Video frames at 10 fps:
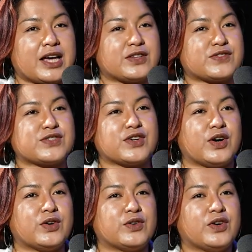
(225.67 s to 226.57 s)
And
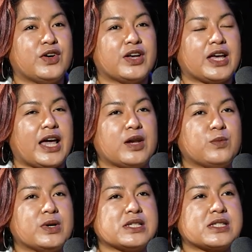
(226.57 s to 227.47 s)
so it
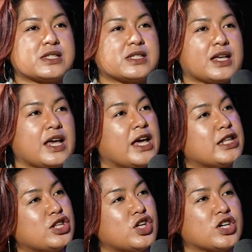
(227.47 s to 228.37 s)

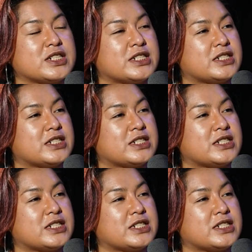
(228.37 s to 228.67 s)
looked